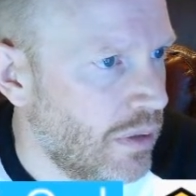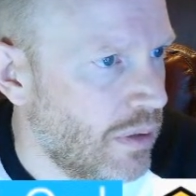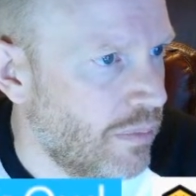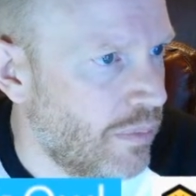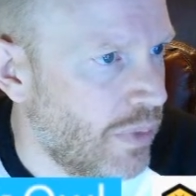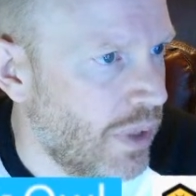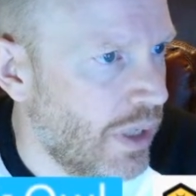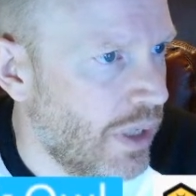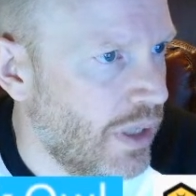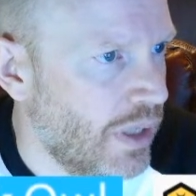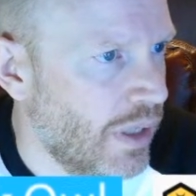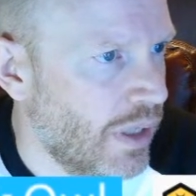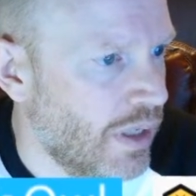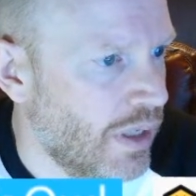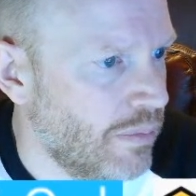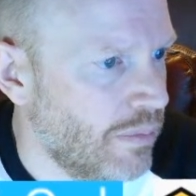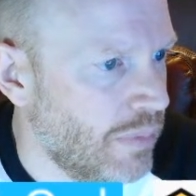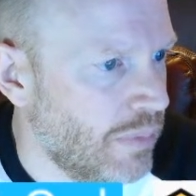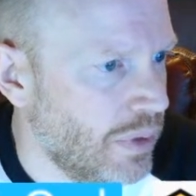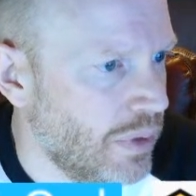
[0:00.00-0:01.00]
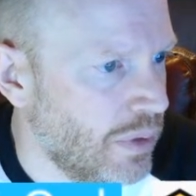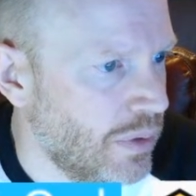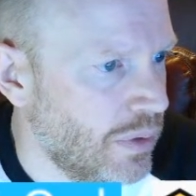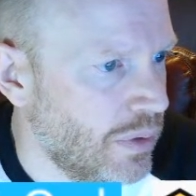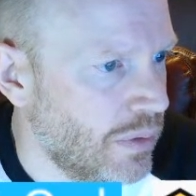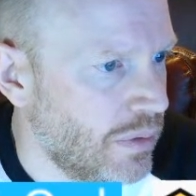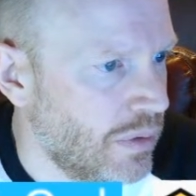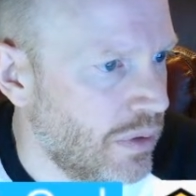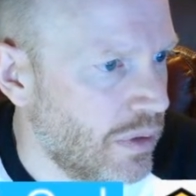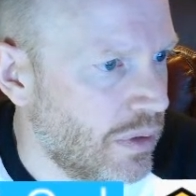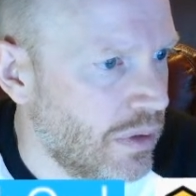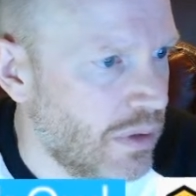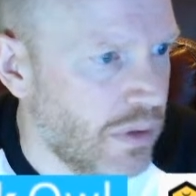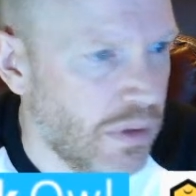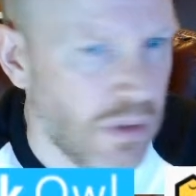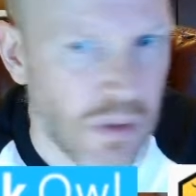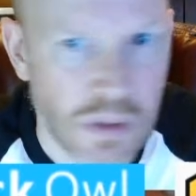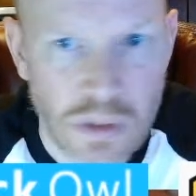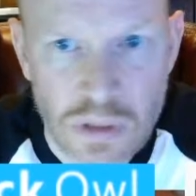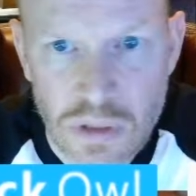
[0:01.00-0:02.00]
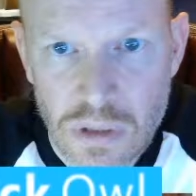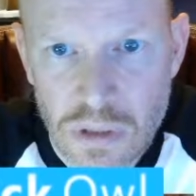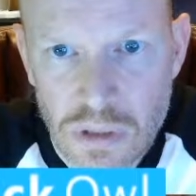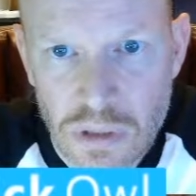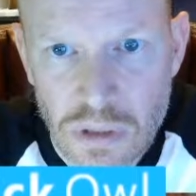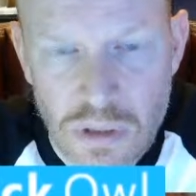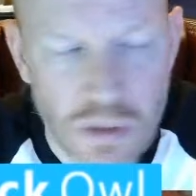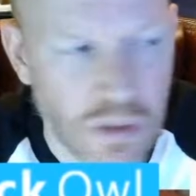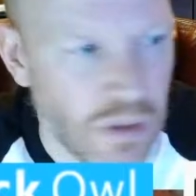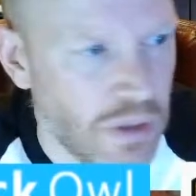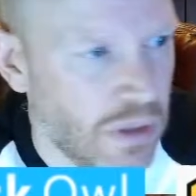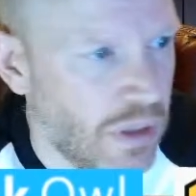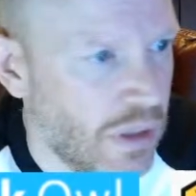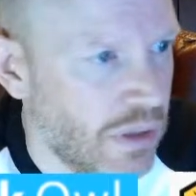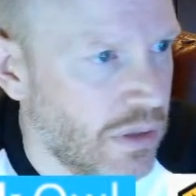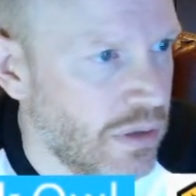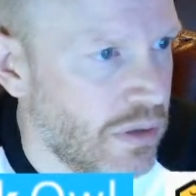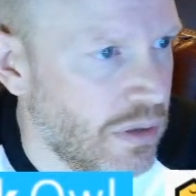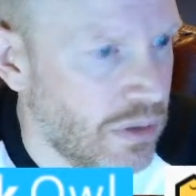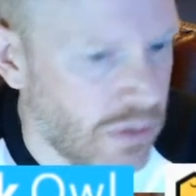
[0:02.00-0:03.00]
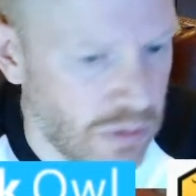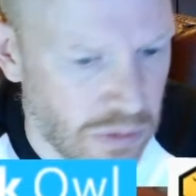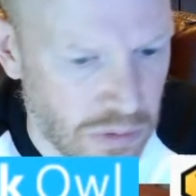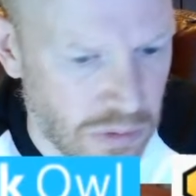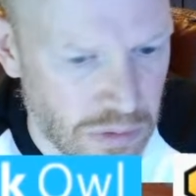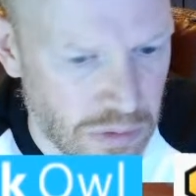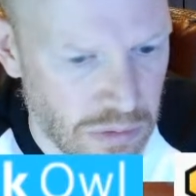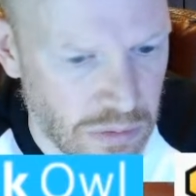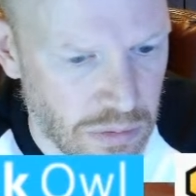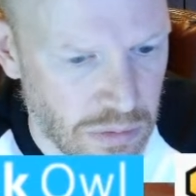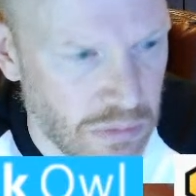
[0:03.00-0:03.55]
bright light blue, the color is